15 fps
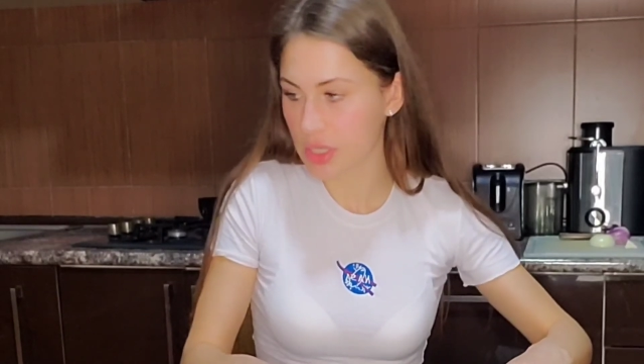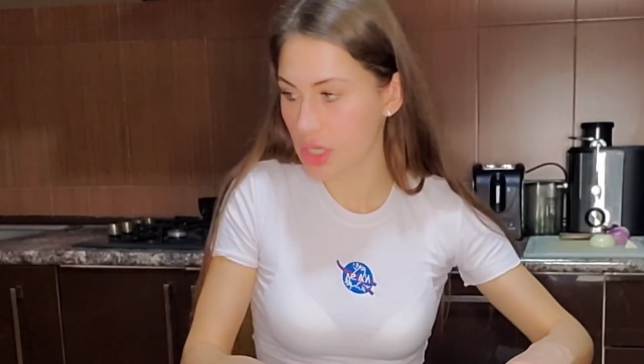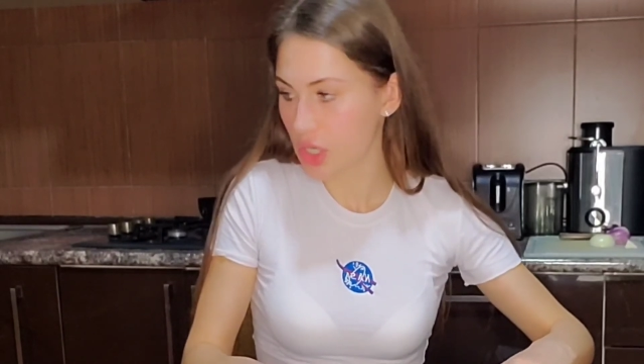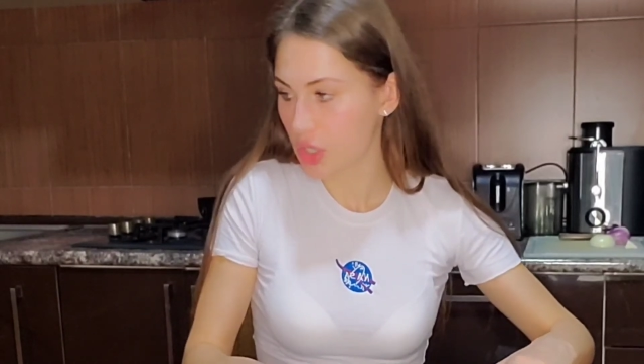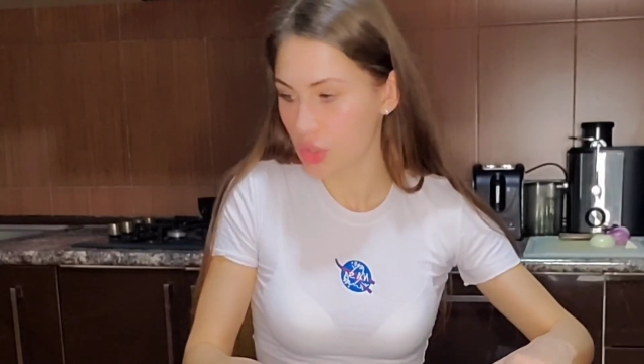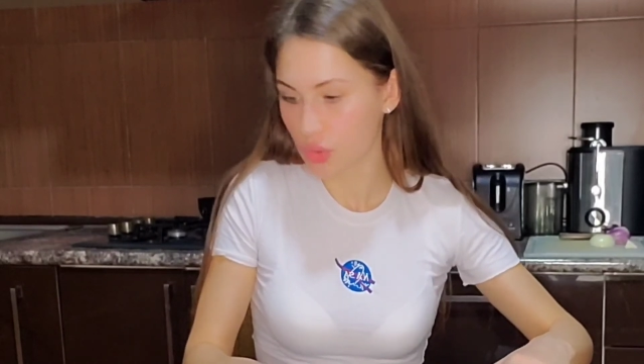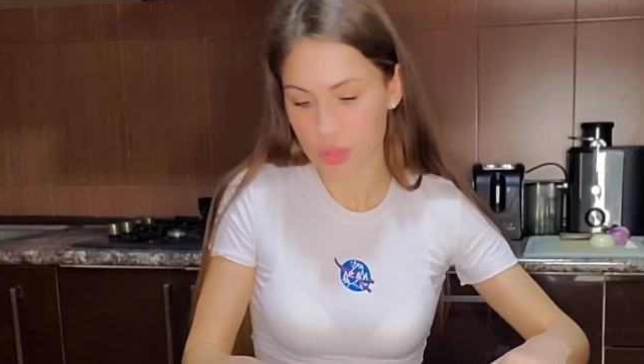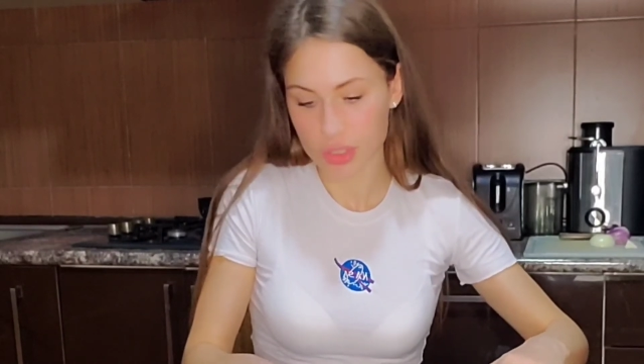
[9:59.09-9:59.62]

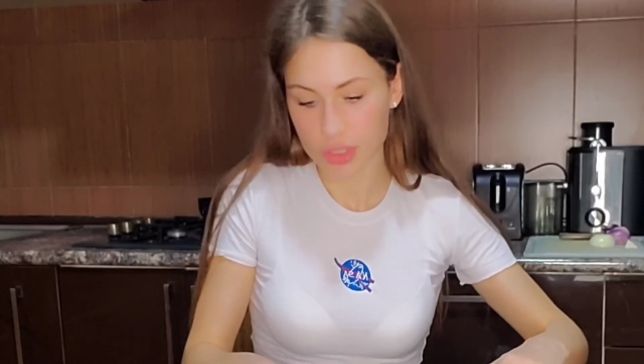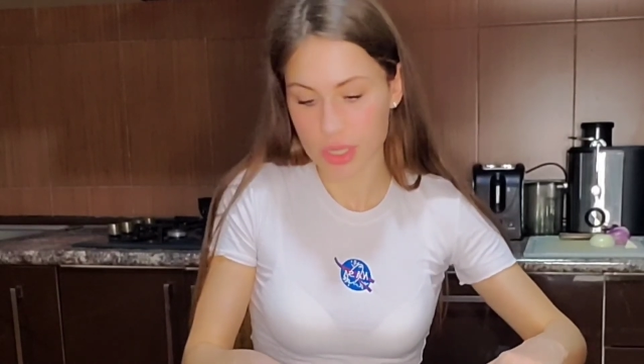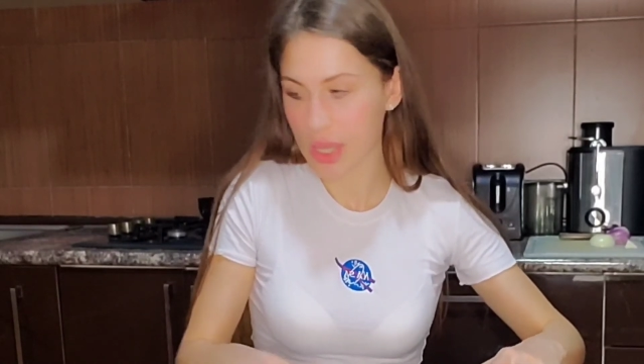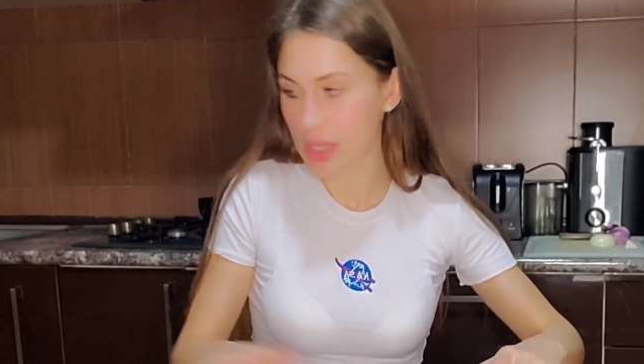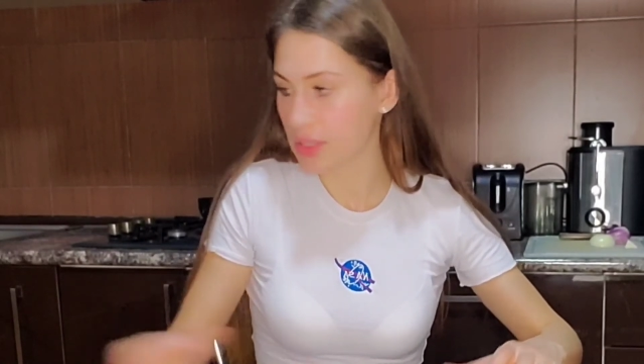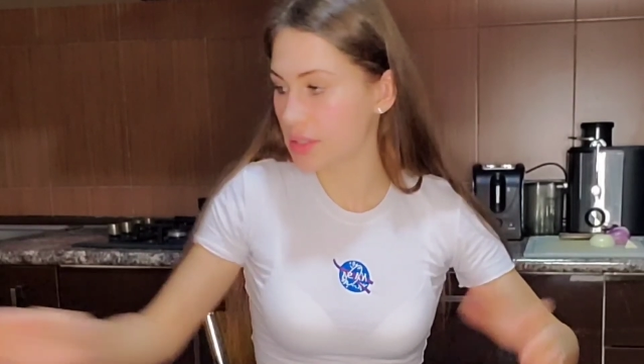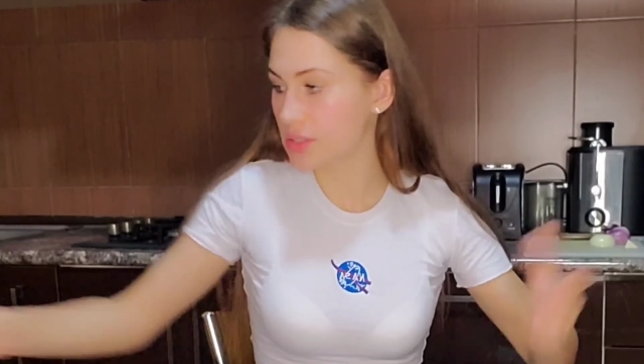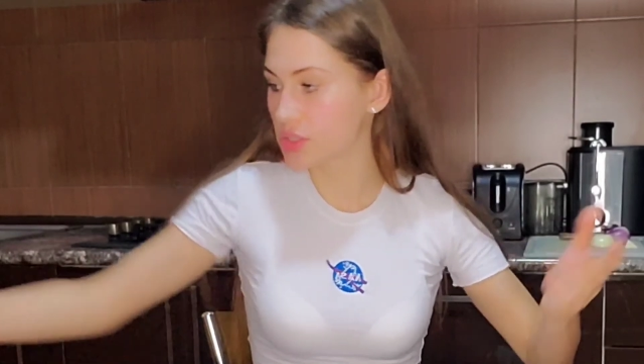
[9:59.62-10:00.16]
you can add
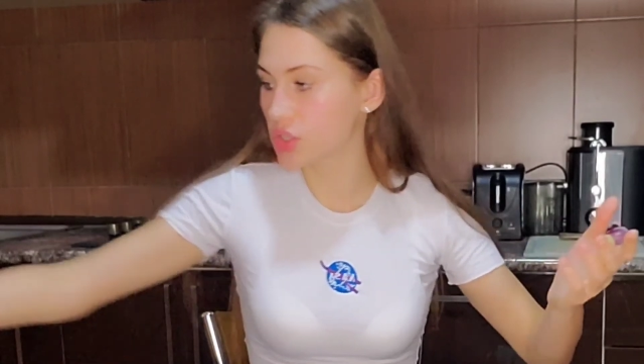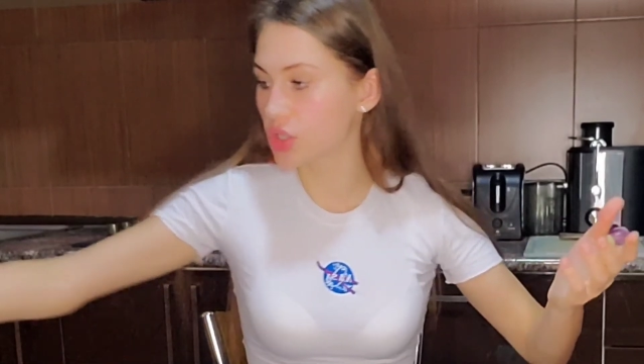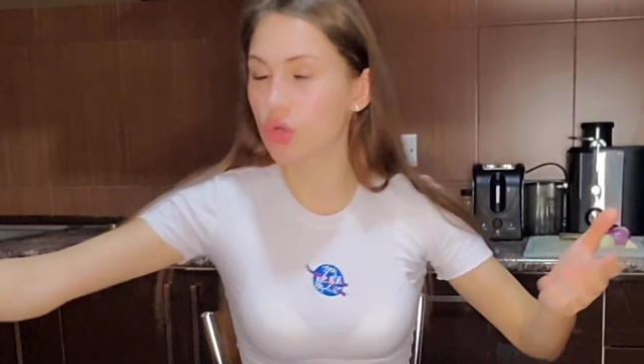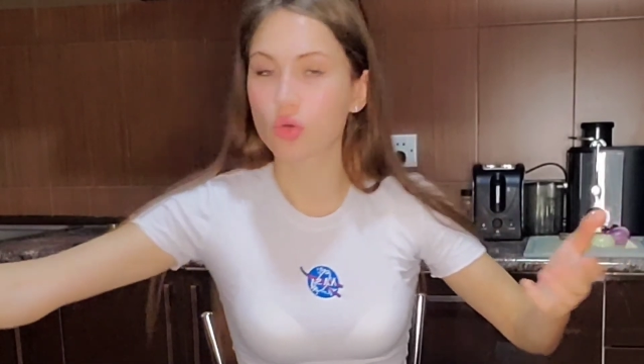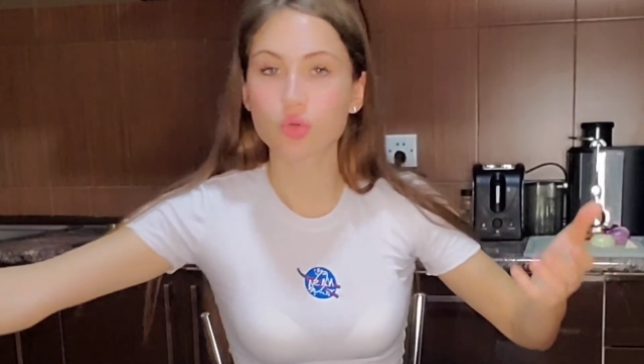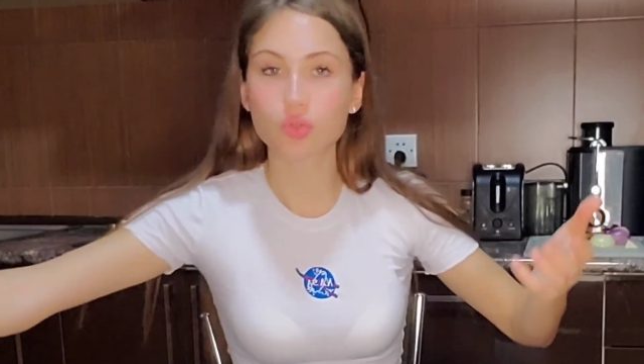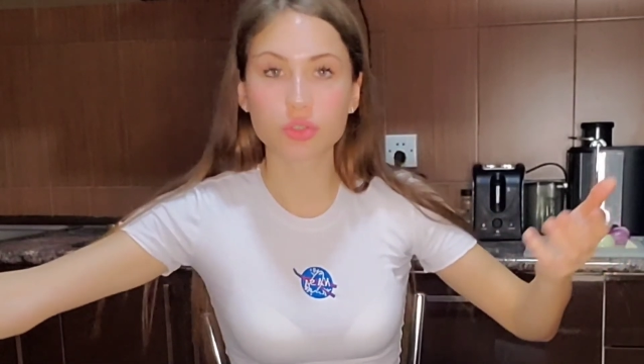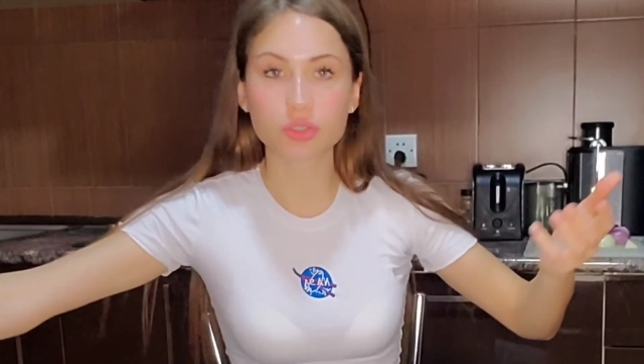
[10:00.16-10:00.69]
the
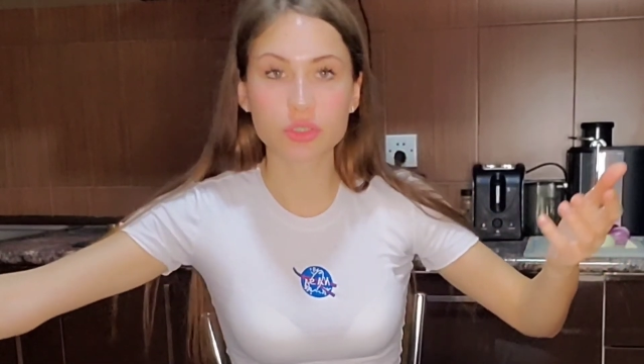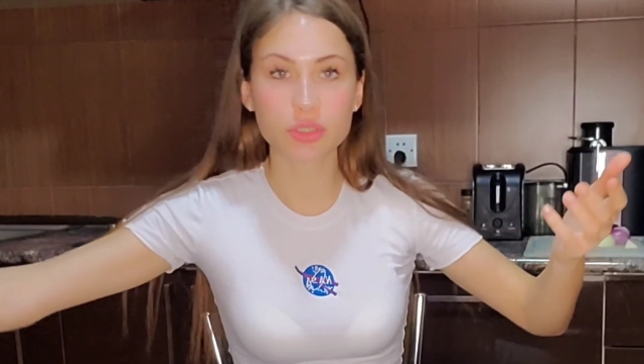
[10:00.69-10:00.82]
sauce